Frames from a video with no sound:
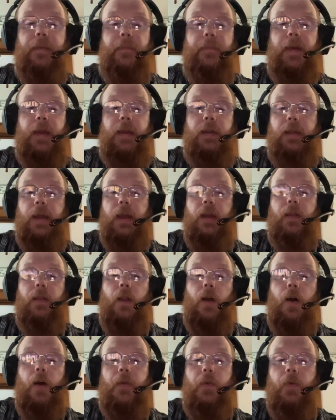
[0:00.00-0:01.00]
maintain
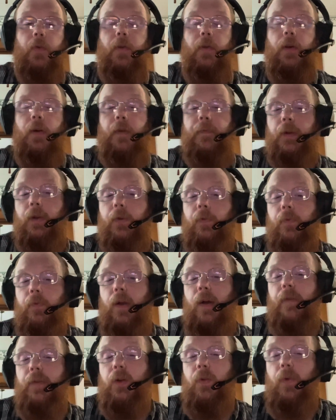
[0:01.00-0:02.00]
law and order
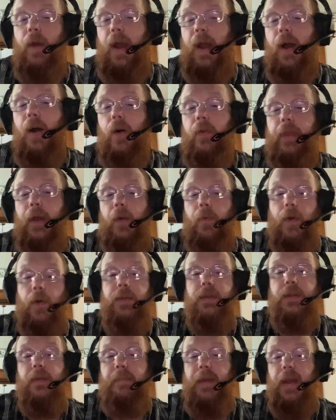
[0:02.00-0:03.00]
of a crowd that wants
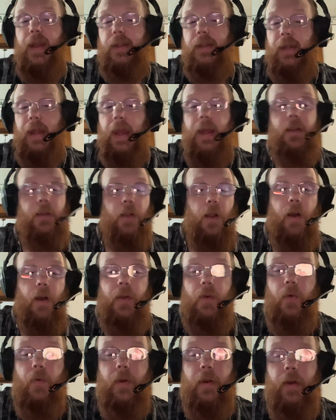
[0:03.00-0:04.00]
to maintain law and
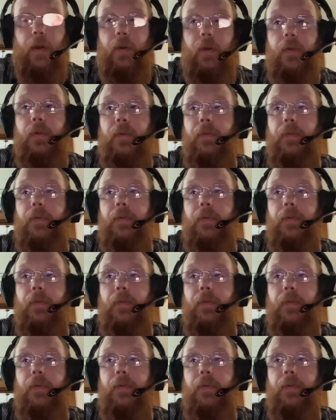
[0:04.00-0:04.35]
order.